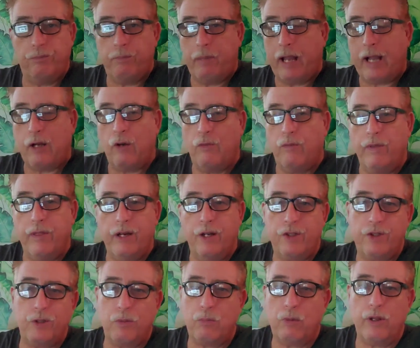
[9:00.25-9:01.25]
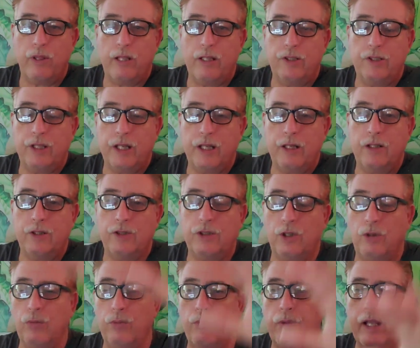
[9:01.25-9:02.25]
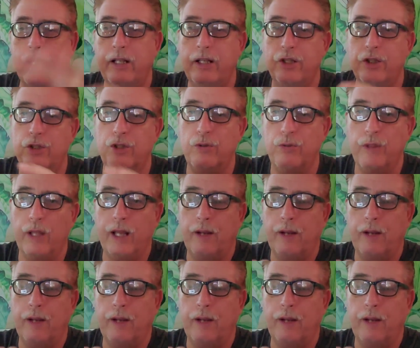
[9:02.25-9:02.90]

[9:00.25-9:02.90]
Back over there somewhere, they said. So, they just do